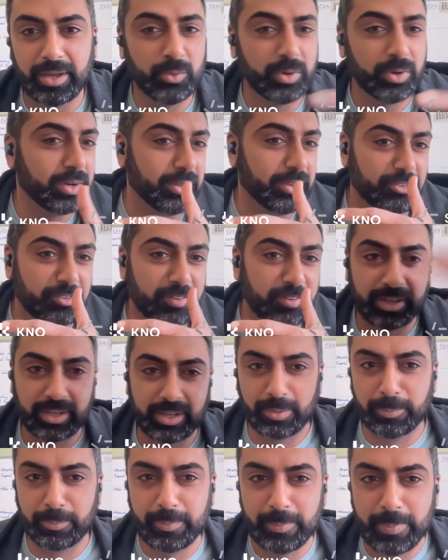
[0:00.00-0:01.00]
we're going to
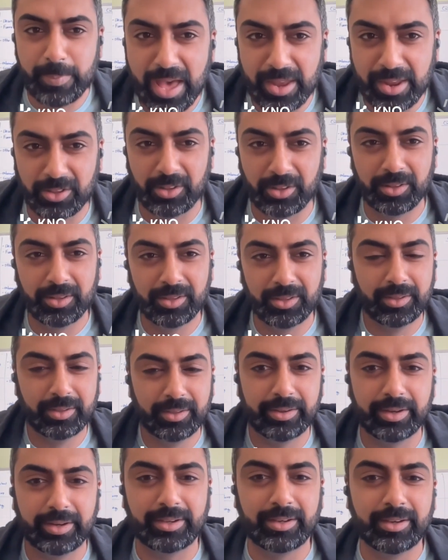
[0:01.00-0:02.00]
fucking meddle.
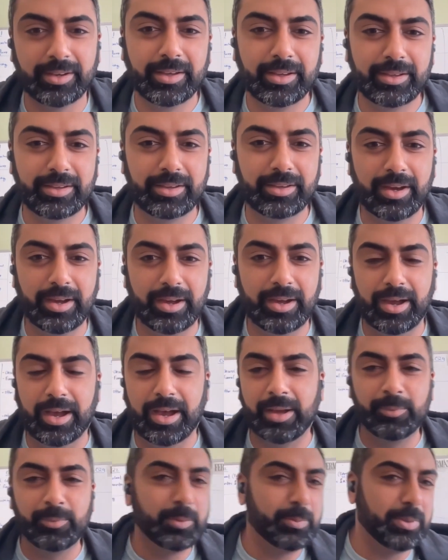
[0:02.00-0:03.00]
Like
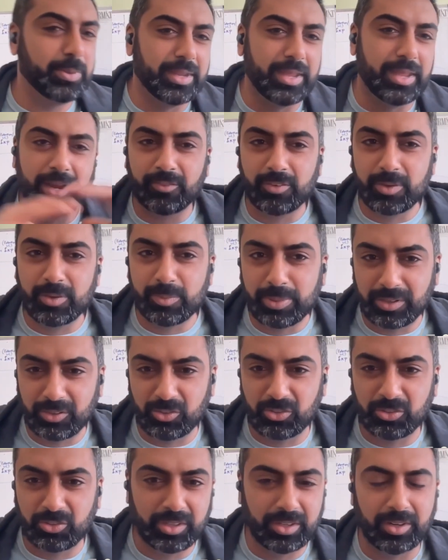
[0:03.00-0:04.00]
I'm going to be in
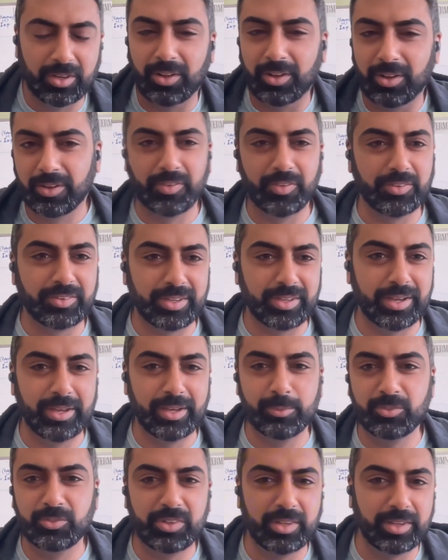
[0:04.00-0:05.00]
everybody's shit all the
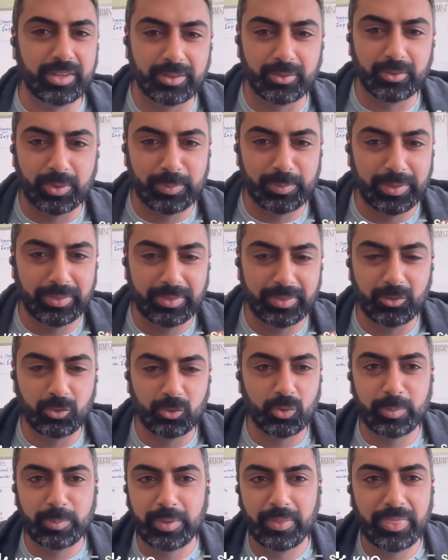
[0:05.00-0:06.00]
time saying like, what about
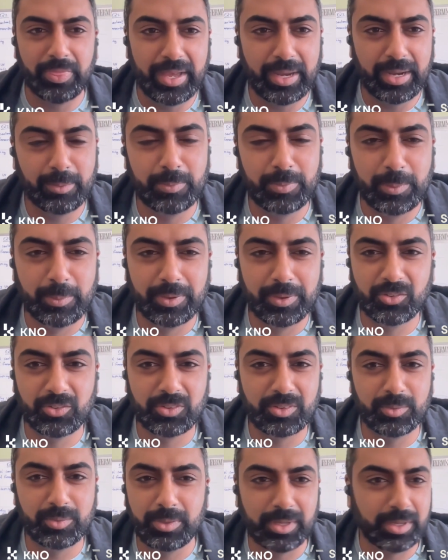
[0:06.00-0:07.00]
this? What about that? And people are
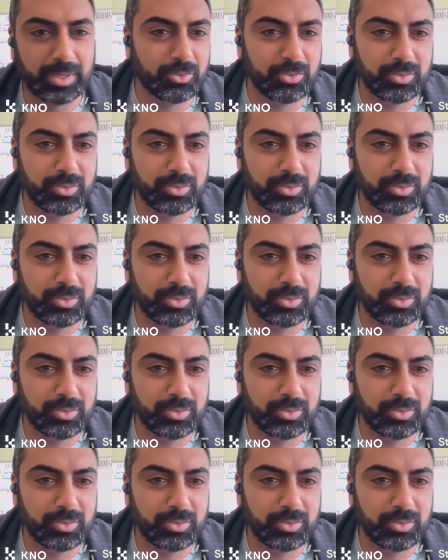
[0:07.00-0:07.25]
just going to be like,